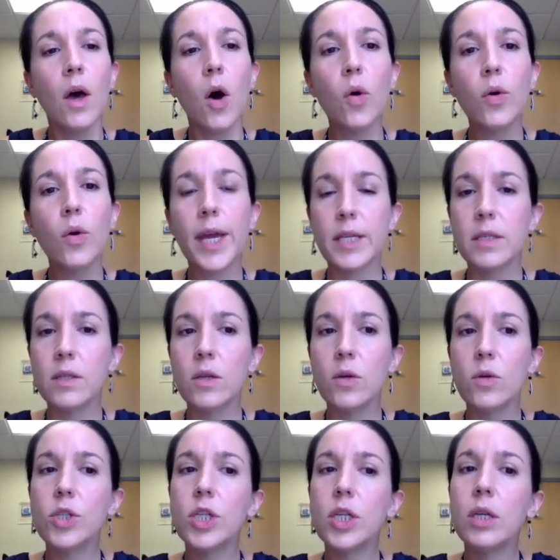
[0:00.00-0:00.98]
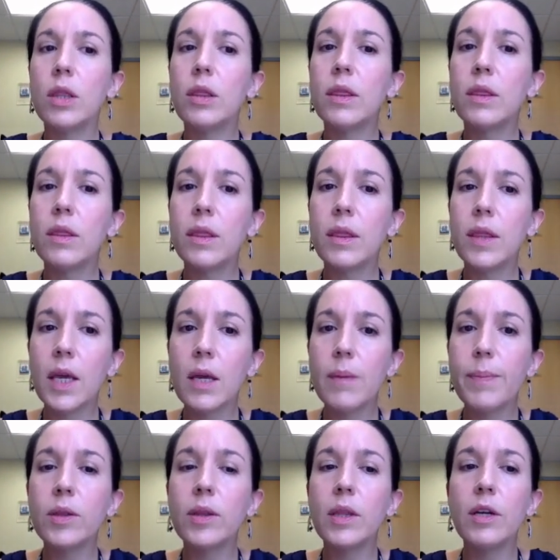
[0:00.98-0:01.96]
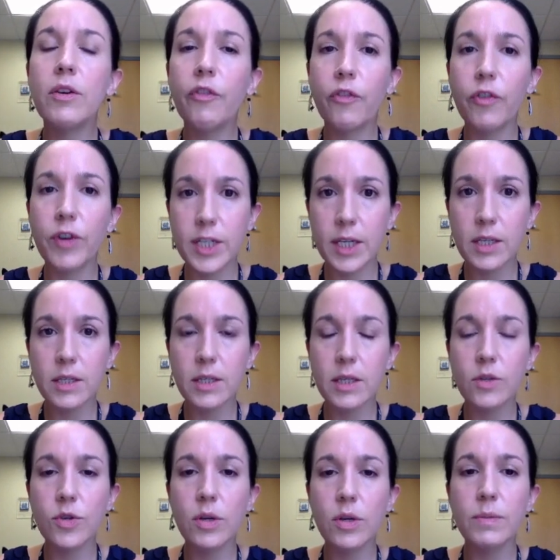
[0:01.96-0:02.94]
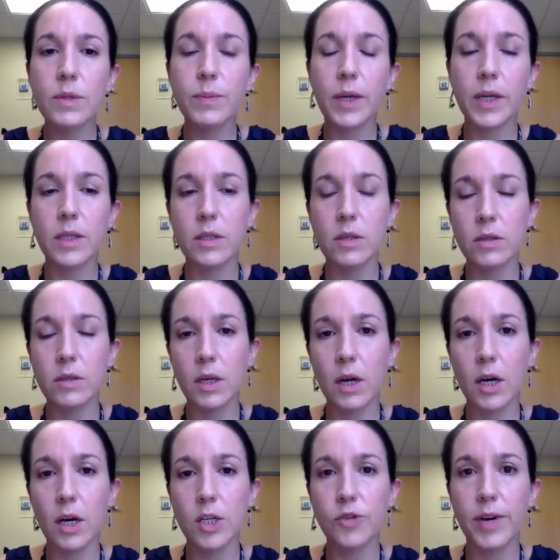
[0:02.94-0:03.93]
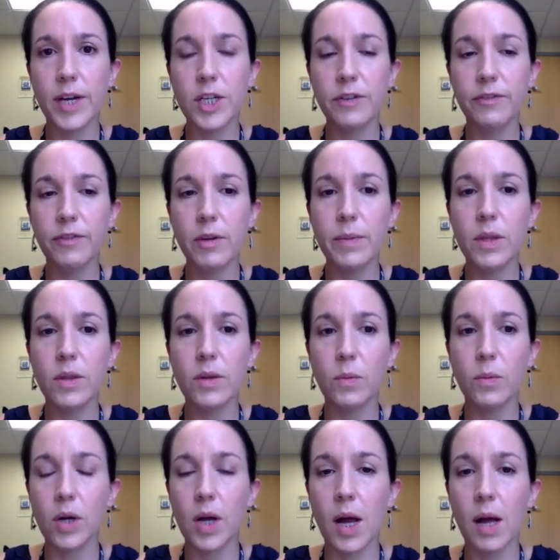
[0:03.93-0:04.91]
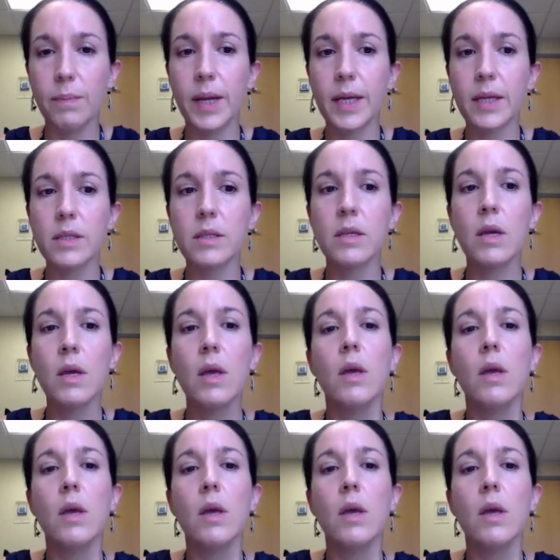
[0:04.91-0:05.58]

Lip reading: Okay, so to think about the nephritic syndromes because there's a large range of them and they're more complex.